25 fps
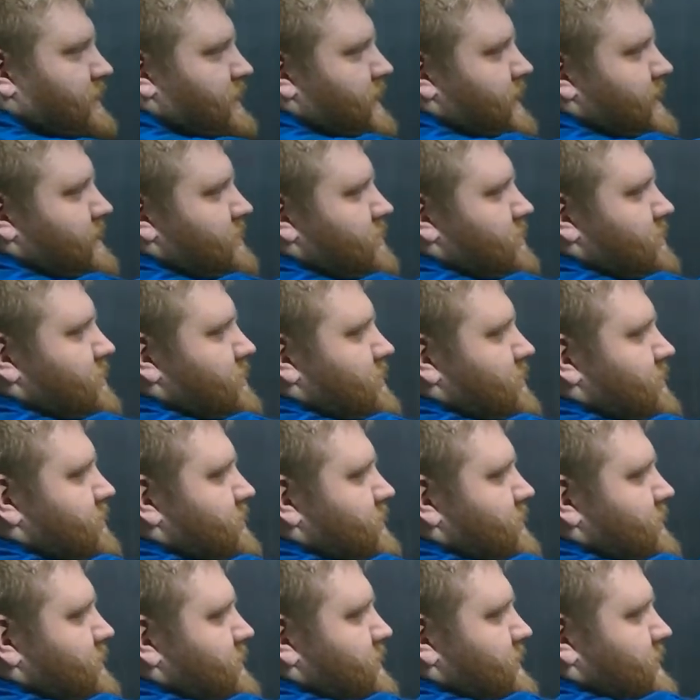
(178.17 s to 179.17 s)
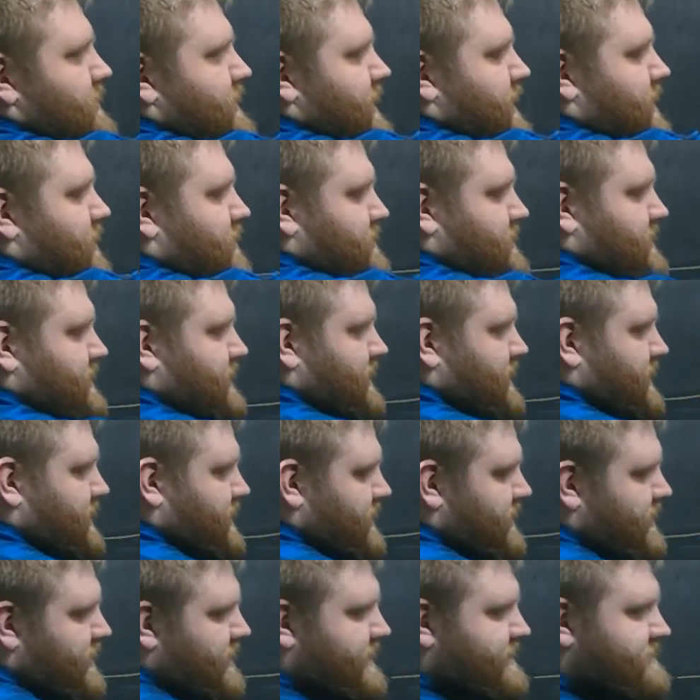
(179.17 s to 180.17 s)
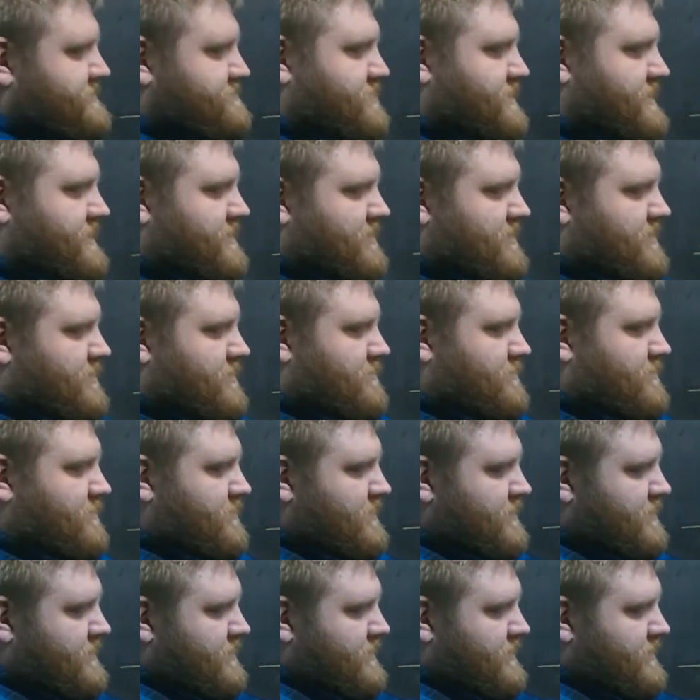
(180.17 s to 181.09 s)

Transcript: and our alkene has become